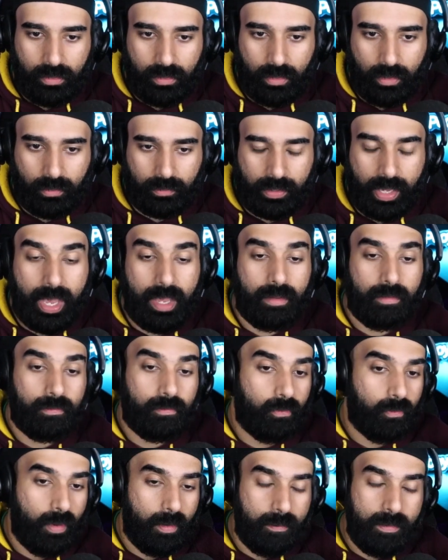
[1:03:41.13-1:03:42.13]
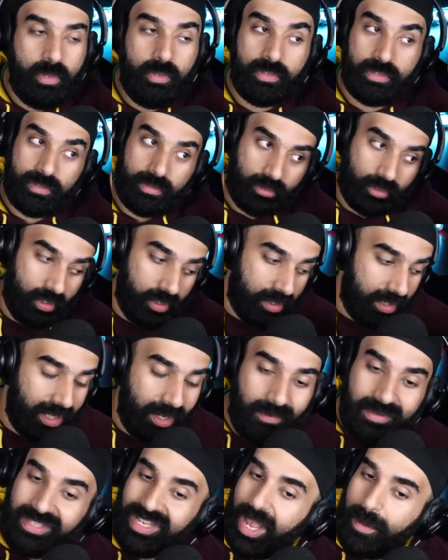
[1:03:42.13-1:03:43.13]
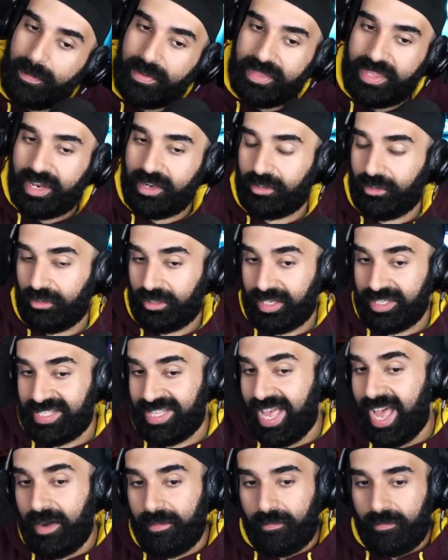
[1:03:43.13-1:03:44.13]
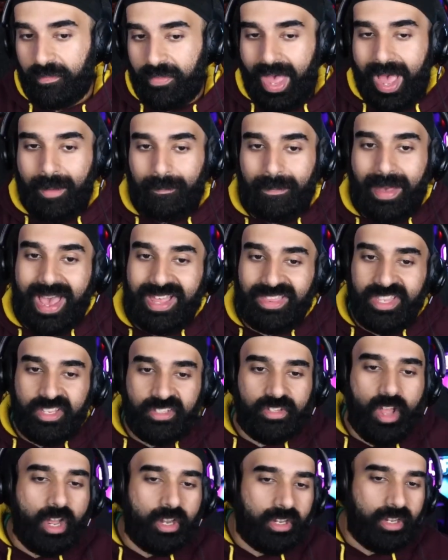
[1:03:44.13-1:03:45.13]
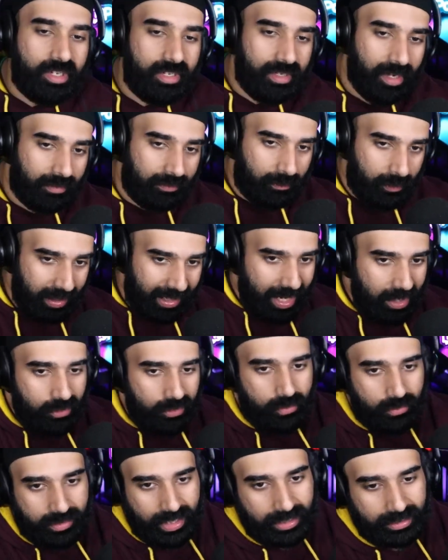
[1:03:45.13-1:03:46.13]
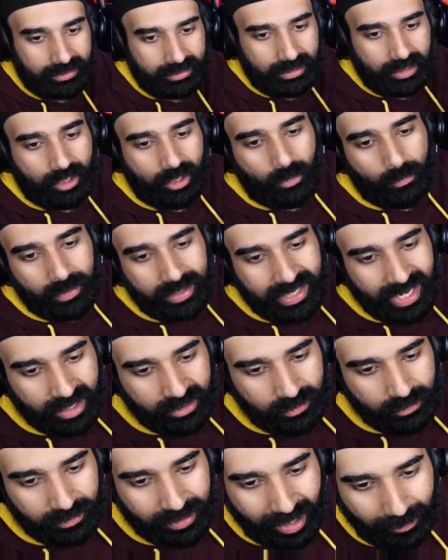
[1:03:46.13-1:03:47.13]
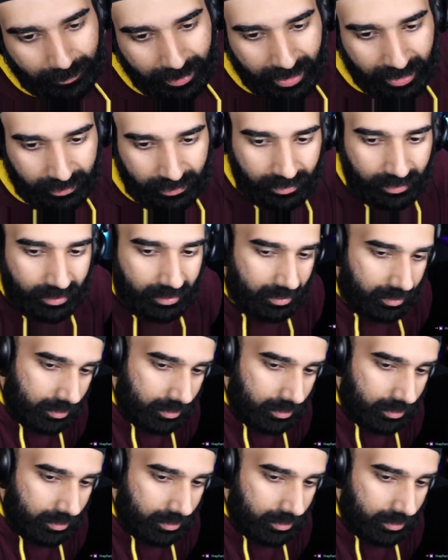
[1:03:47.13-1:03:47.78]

Okay, well, Muse, good thing it was a hypothetical, because that math is not good enough. We can't do that. We can't do that math.